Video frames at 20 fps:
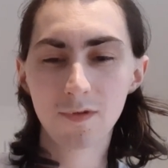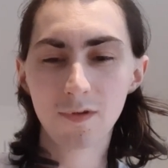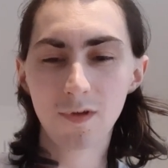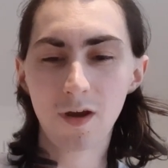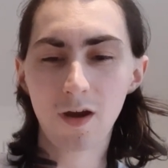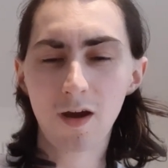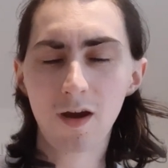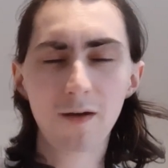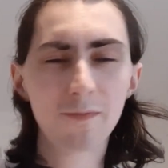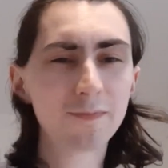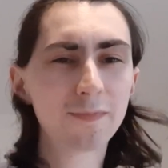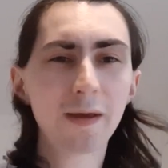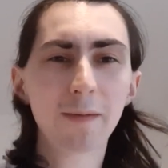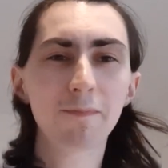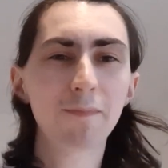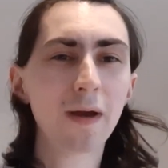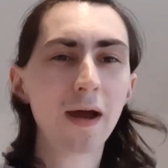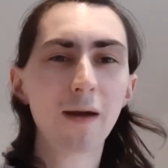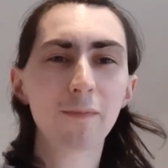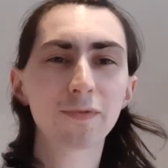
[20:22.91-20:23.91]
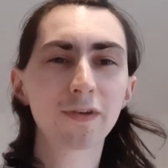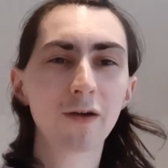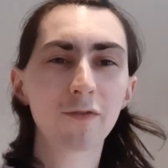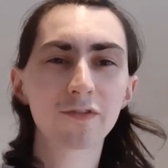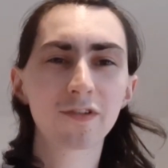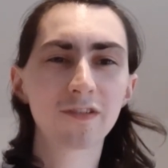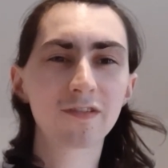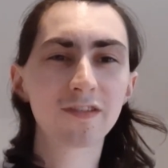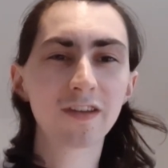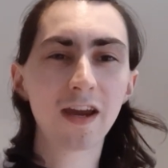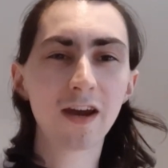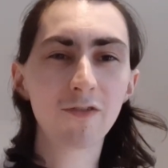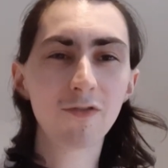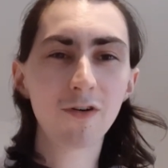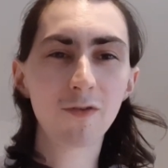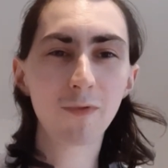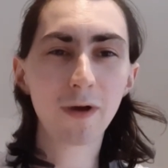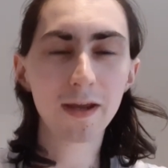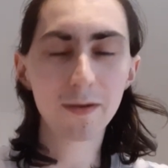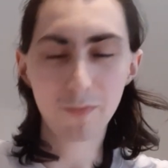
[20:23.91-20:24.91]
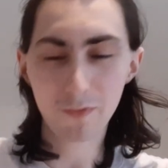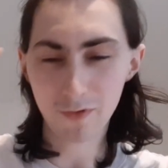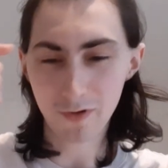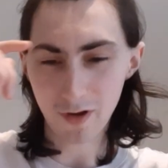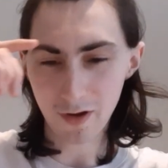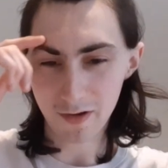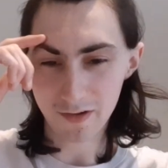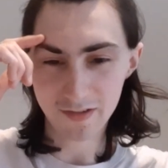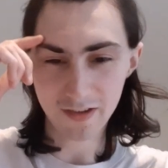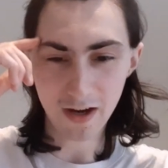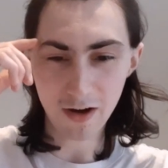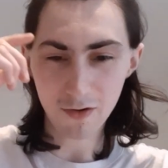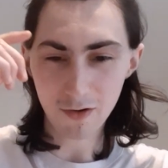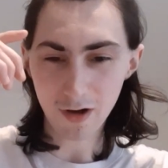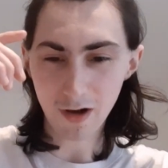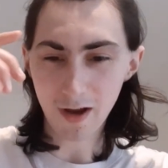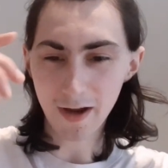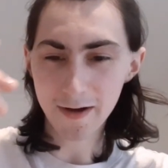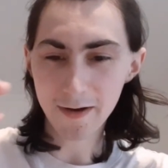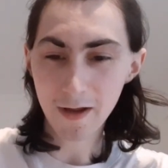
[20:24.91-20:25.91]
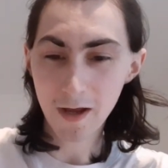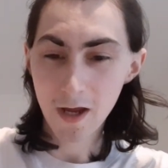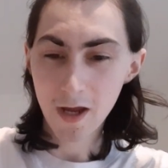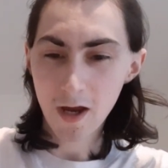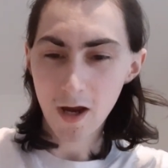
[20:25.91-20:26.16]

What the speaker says: that perhaps that was a Sarah Wayborn Sarah line.